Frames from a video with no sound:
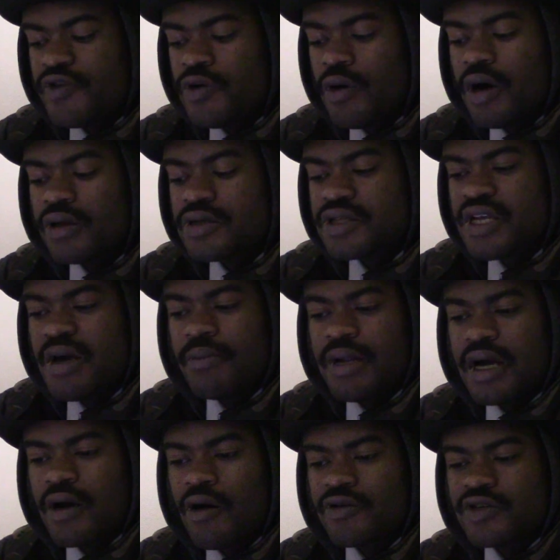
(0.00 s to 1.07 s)
you don't understand
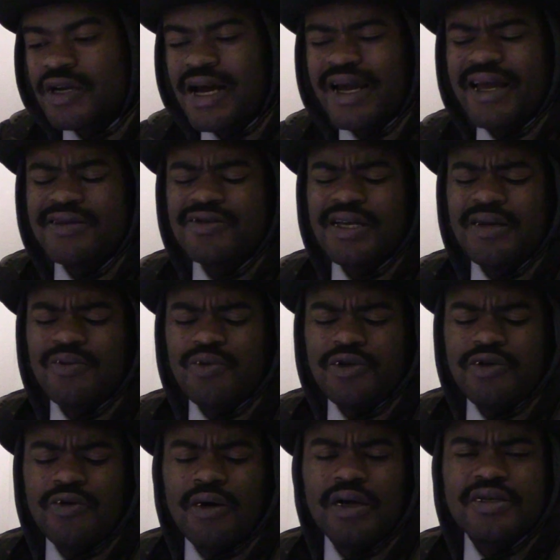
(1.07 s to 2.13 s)
black culture, and I can't say
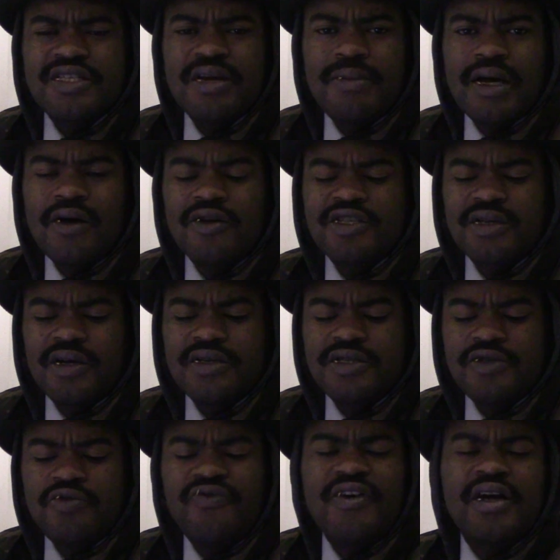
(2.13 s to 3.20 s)
you don't understand black culture because
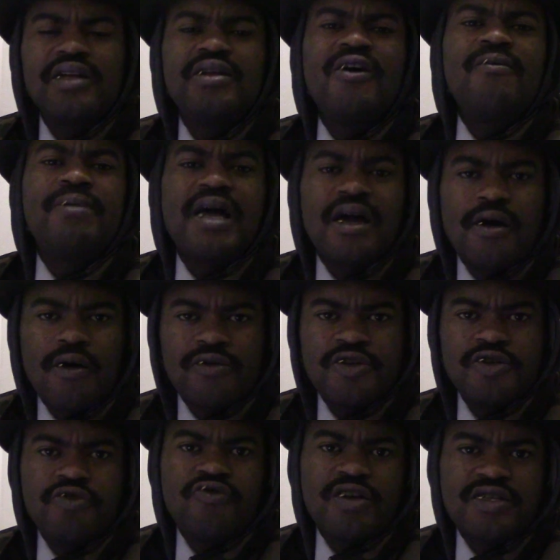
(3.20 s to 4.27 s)
you fucking love black culture.
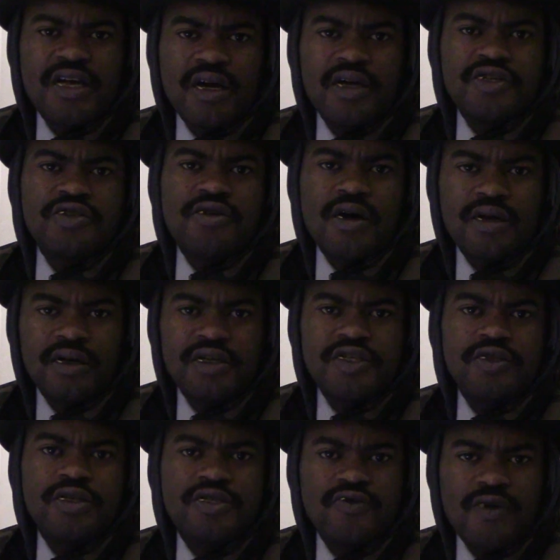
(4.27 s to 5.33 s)
You dress like us, you talk like us,
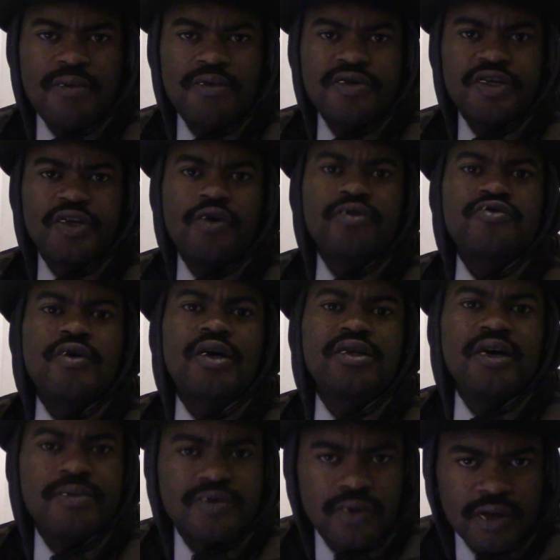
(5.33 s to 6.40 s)
you listen to our music, you go to our
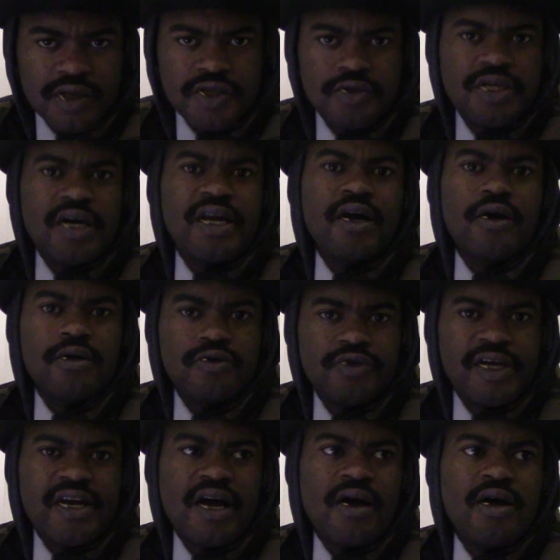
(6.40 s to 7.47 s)
clubs with us, you
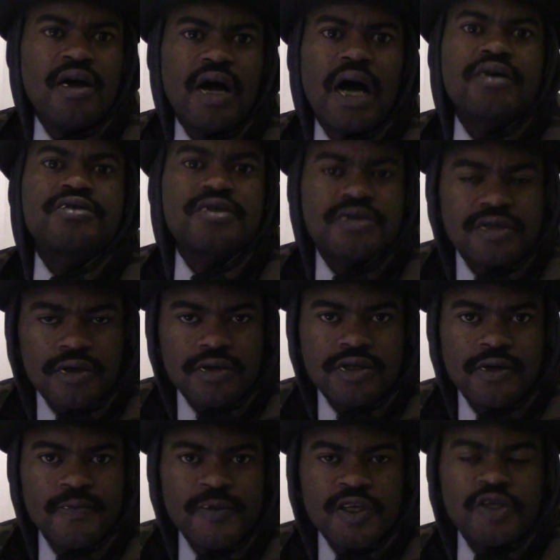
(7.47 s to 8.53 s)
date our
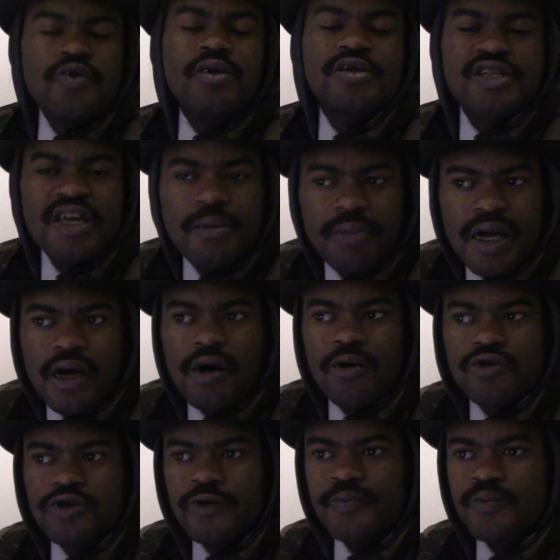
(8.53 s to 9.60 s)
sisters. So you understand black
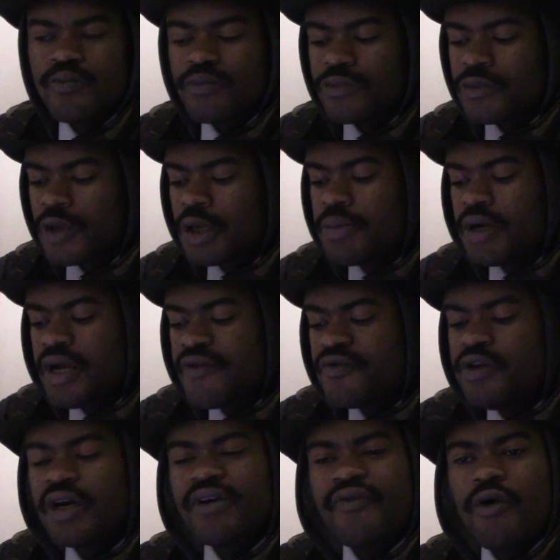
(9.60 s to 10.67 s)
culture. But if
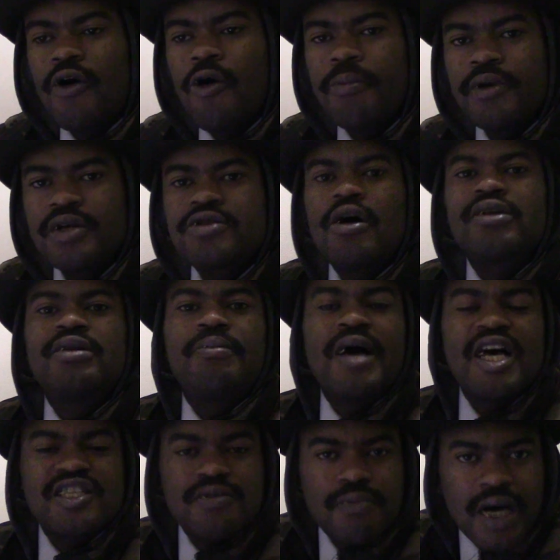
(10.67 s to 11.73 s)
you're looking for an opening, talk to
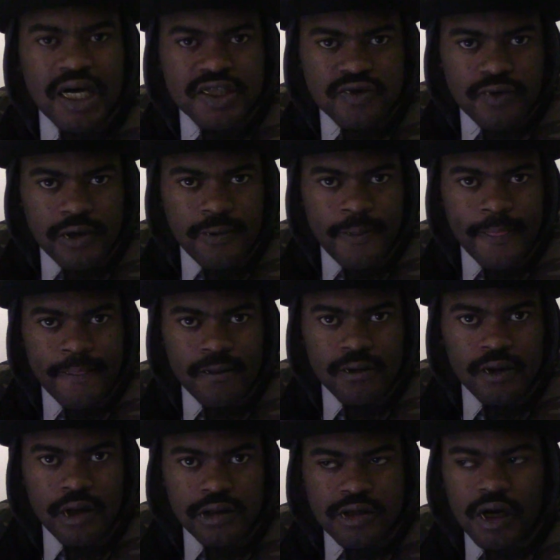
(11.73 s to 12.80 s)
Basil Masri.
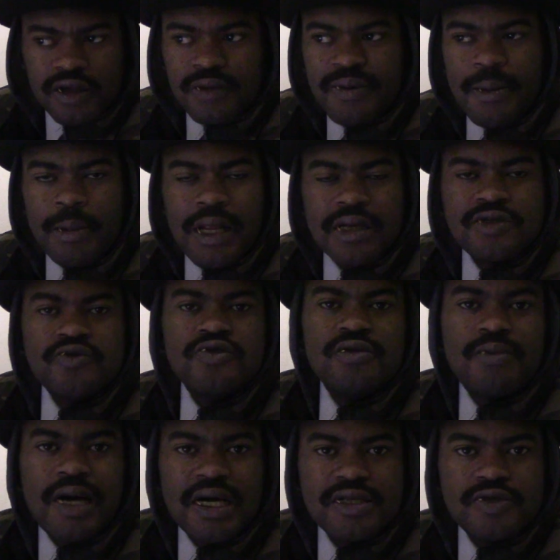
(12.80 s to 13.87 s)
Talk to people like
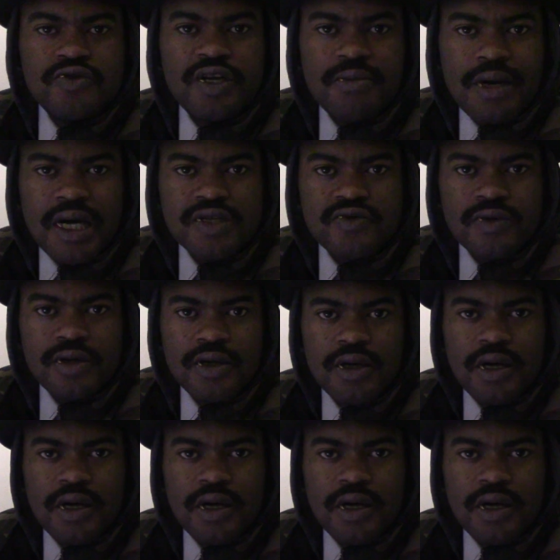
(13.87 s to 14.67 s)
Zudi Masri.